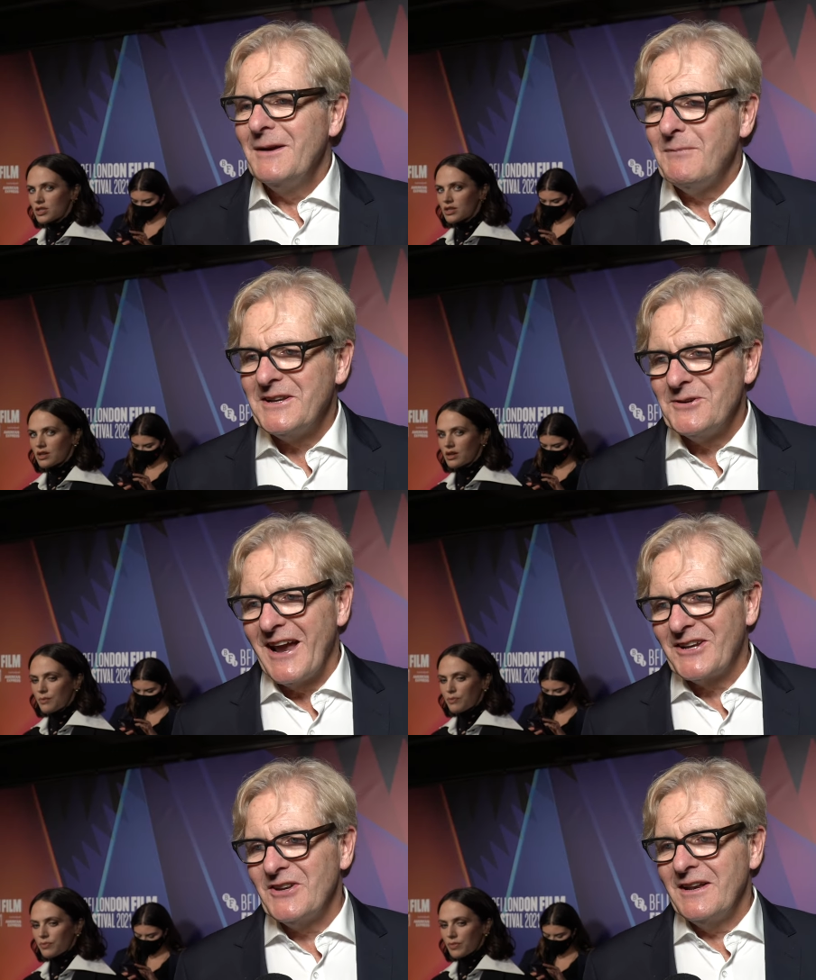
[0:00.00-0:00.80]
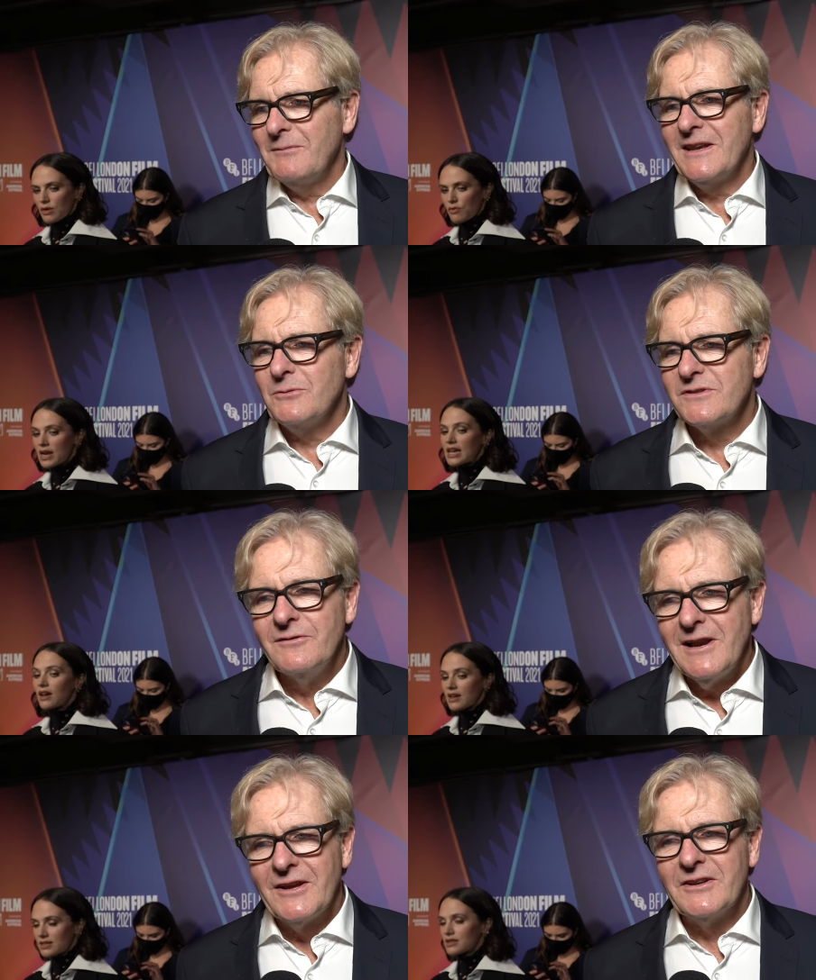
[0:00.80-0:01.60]
Speaker 1: by direction. But he was a
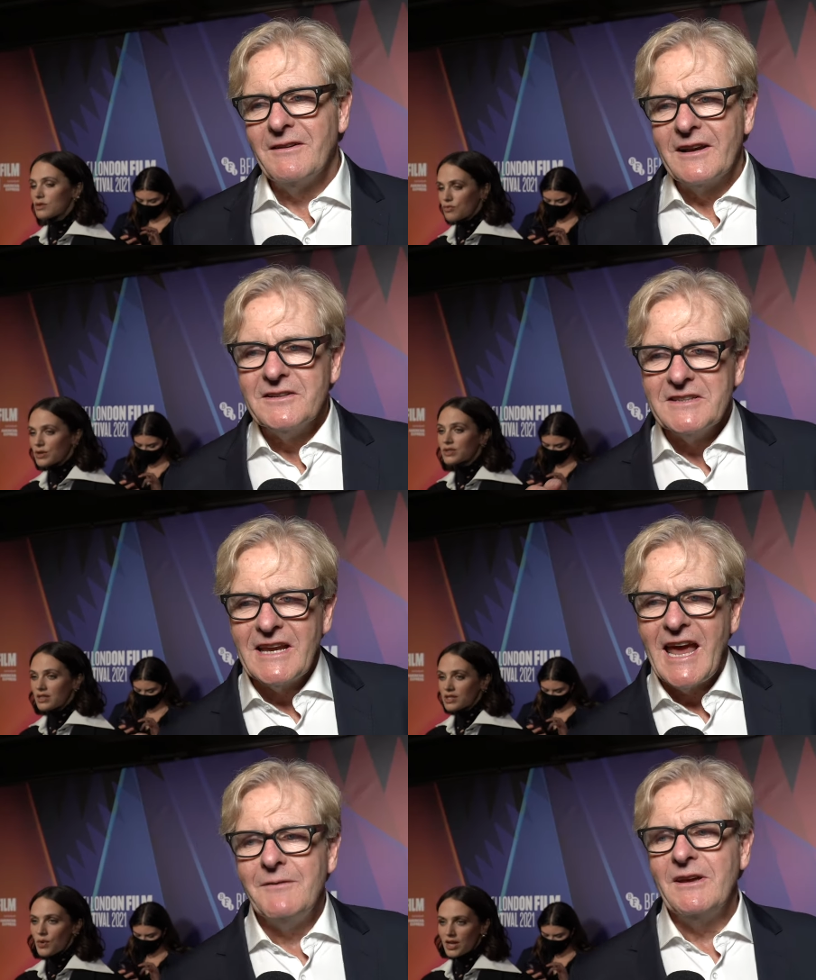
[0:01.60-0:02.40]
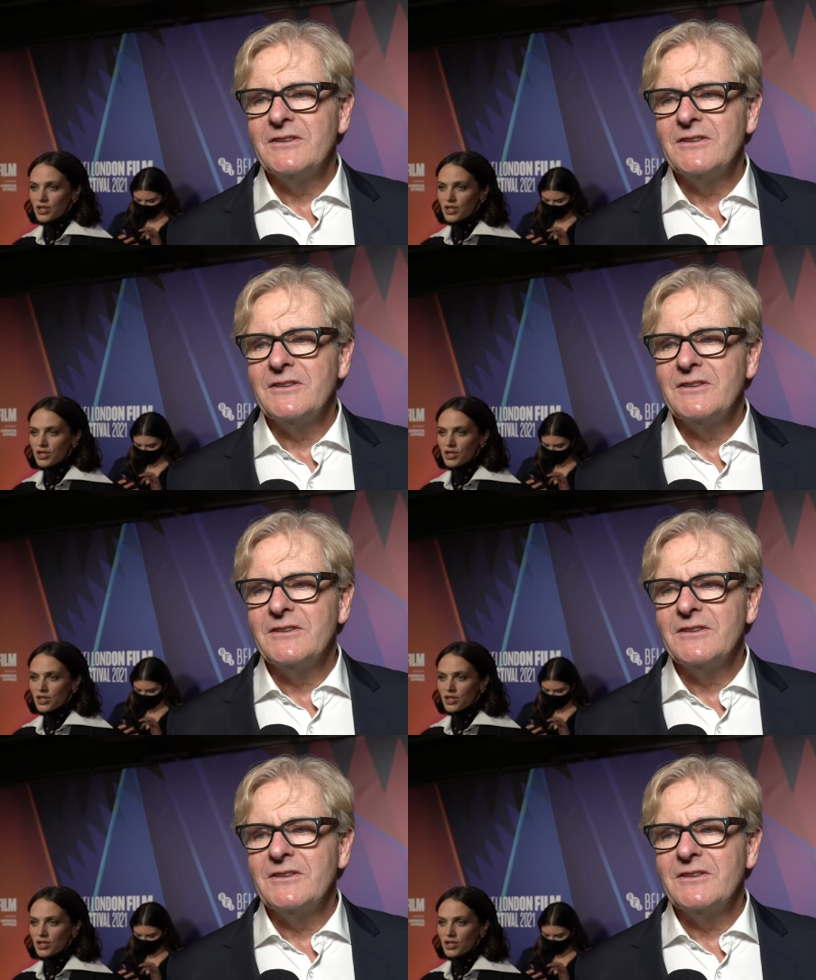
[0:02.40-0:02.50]
really good director. He came in